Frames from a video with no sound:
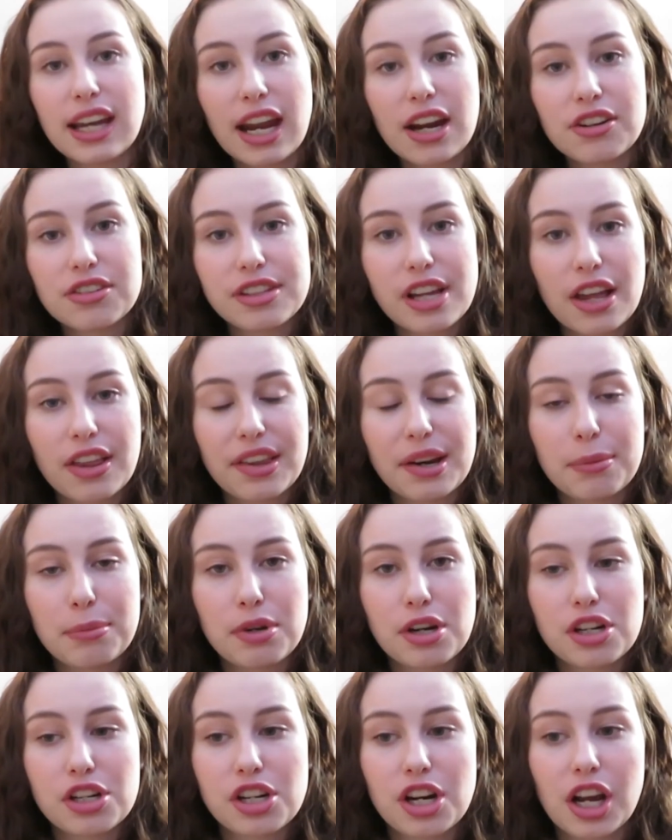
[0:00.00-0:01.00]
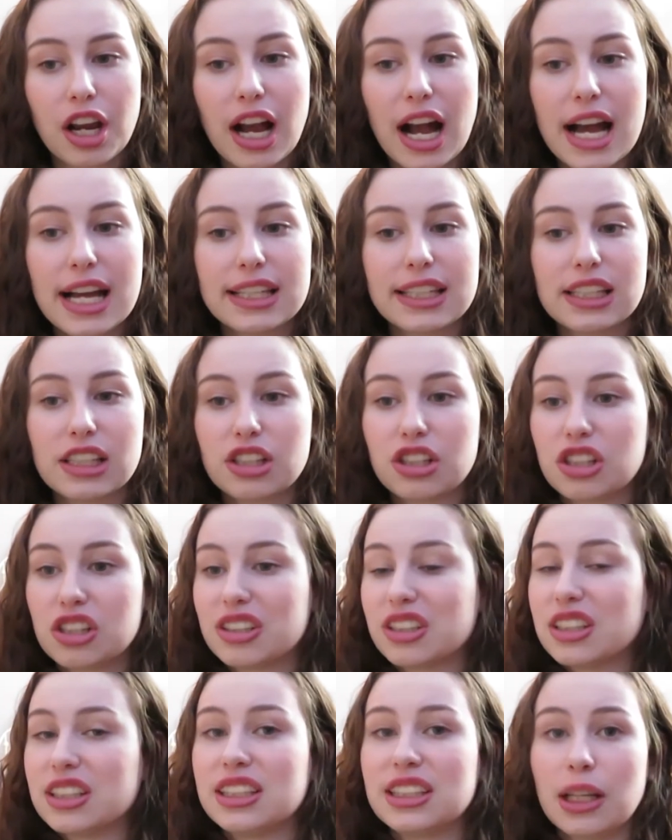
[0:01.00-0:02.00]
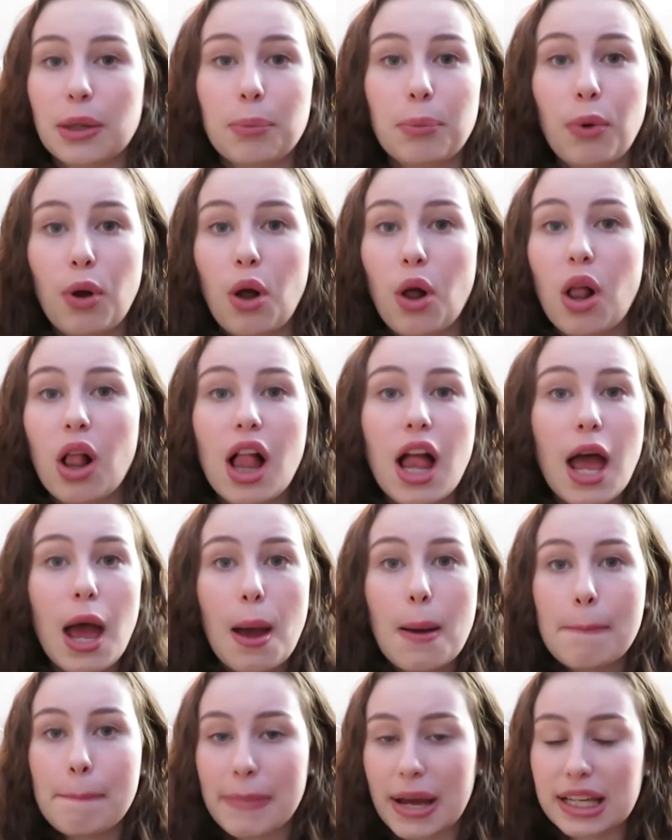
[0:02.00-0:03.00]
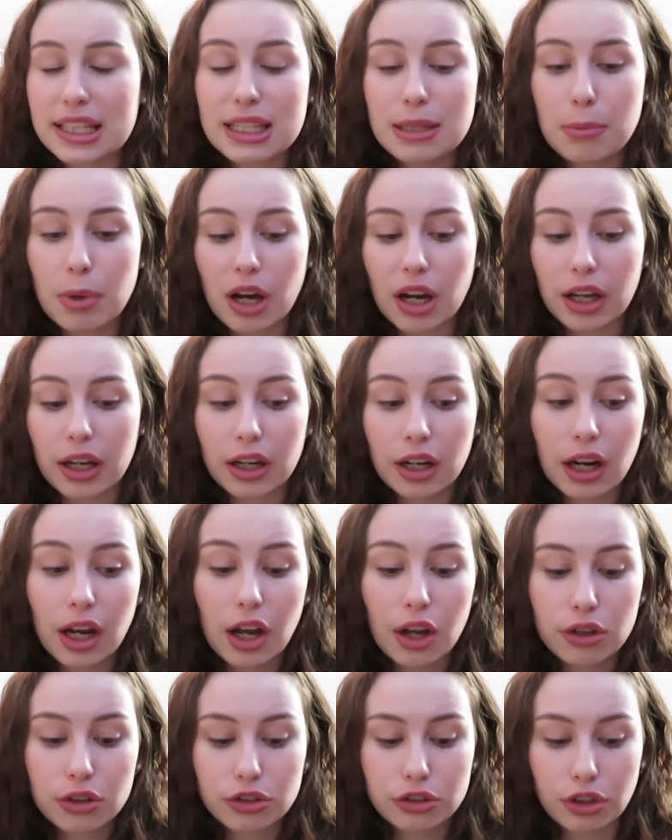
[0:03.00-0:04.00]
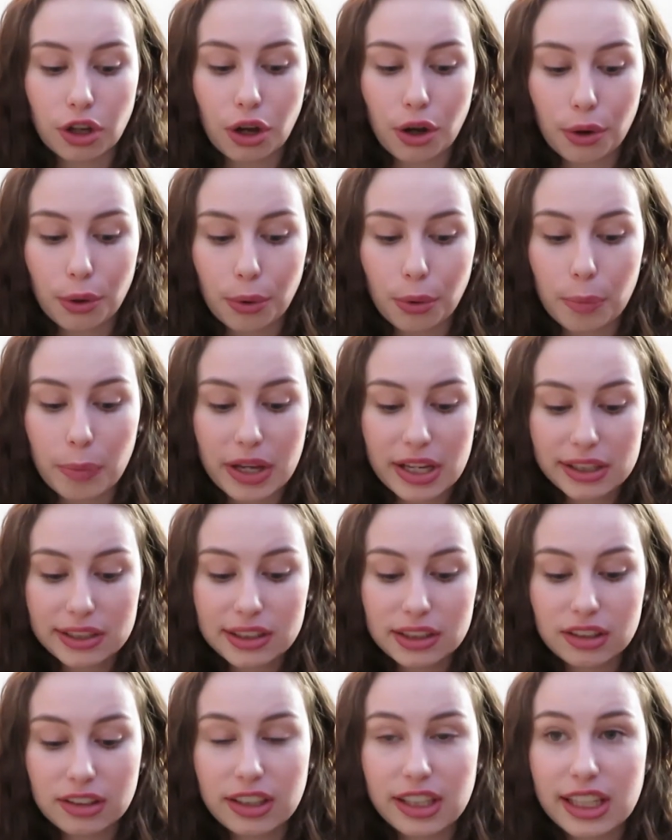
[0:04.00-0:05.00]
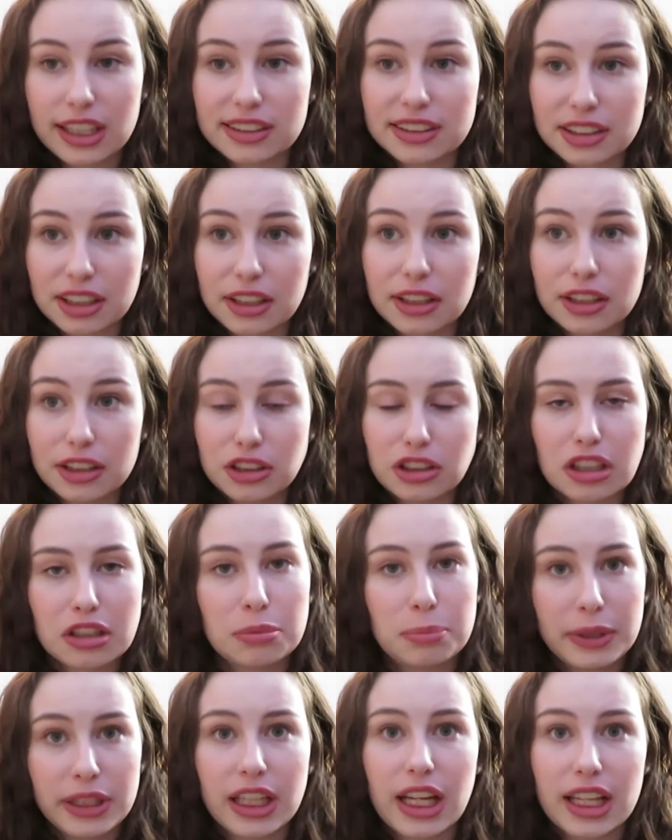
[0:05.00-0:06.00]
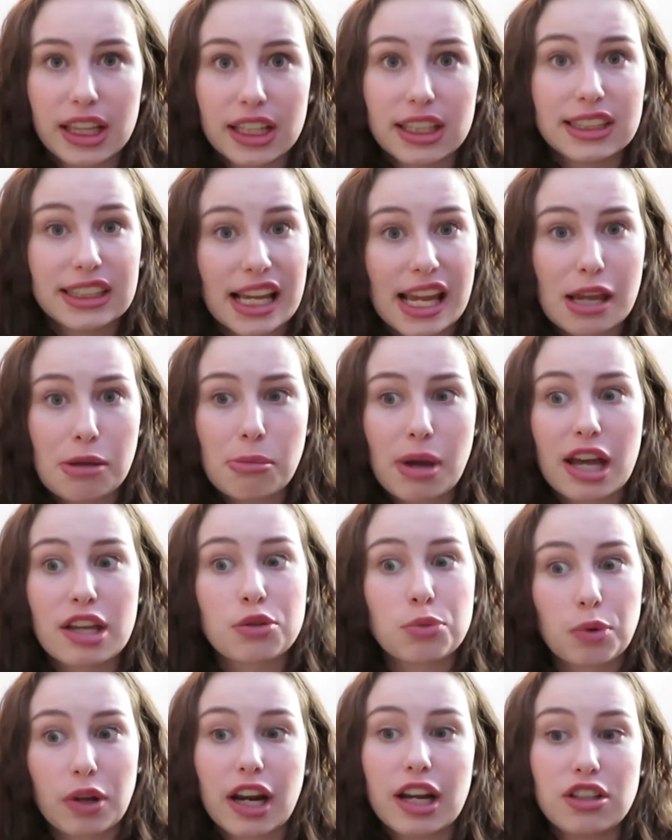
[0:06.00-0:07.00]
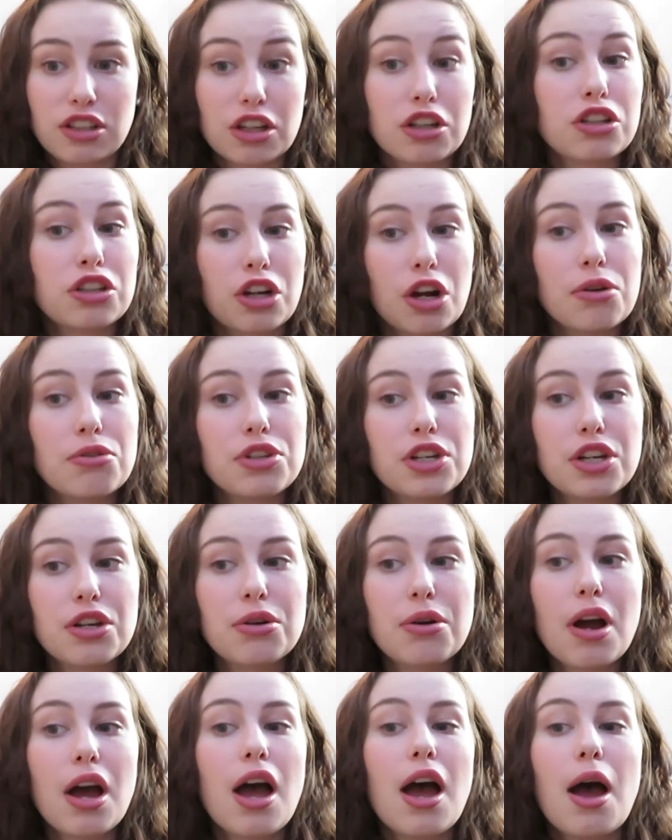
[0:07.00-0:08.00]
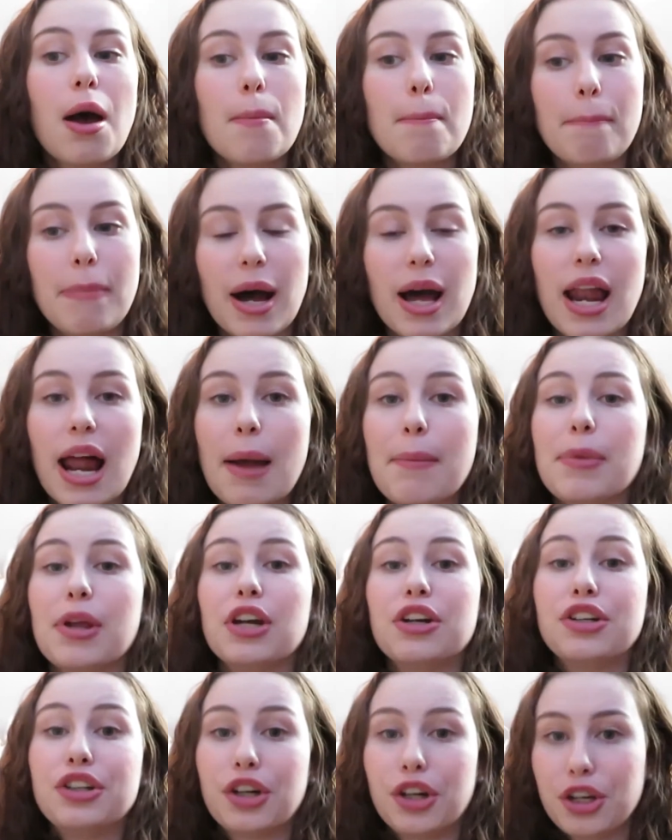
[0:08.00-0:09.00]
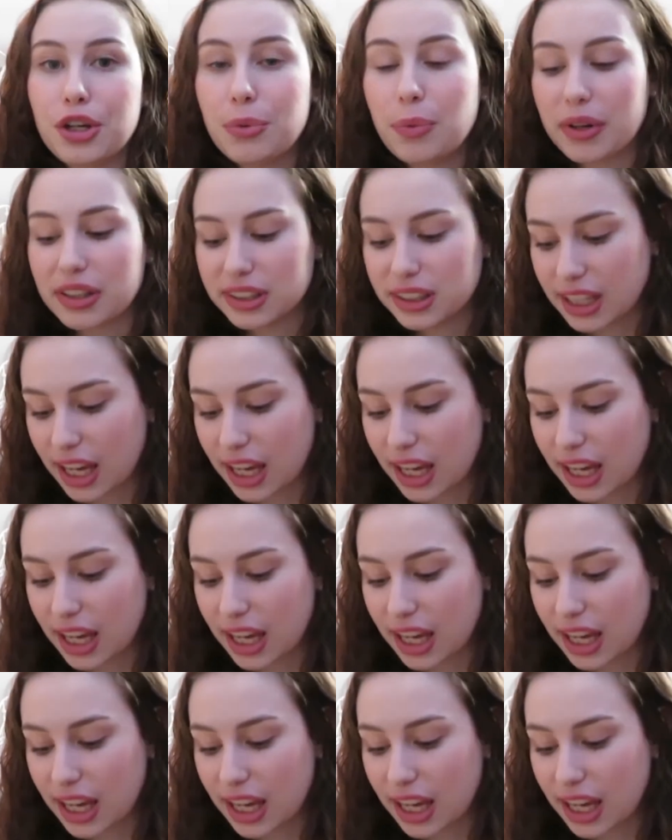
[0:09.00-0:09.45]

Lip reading: hairstyle that I'm going to show you guys is just a simple messy bun. So basically it's going to just be like the same as what I just showed you, but I'm going to show you once